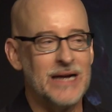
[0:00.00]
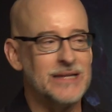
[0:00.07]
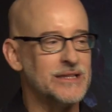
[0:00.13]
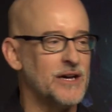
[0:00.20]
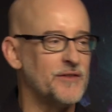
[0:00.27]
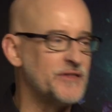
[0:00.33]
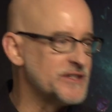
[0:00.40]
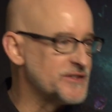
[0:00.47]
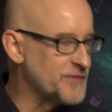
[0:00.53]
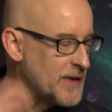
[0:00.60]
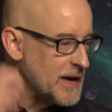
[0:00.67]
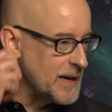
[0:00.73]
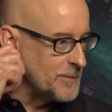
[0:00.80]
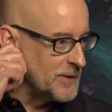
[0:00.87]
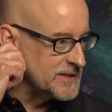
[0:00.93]
I love his
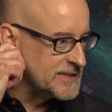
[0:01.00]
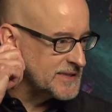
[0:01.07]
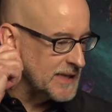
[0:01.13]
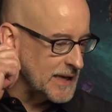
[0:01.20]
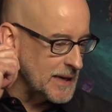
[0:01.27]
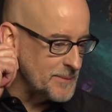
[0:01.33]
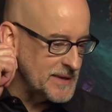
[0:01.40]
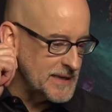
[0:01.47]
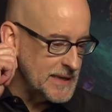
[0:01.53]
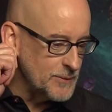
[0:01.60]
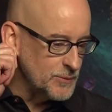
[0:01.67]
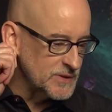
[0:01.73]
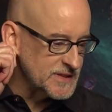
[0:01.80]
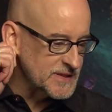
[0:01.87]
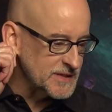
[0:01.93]
vibe on set. I mean,
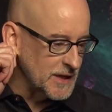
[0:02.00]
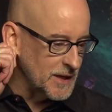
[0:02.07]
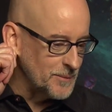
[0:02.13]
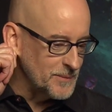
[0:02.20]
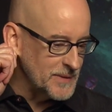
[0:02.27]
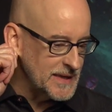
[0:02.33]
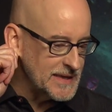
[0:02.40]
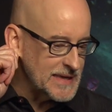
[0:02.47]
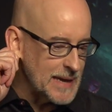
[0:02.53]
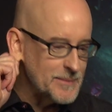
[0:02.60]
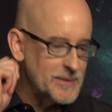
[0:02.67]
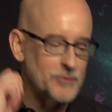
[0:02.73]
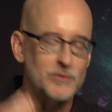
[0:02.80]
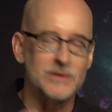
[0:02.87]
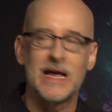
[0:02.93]
he
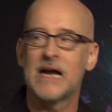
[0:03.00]
came in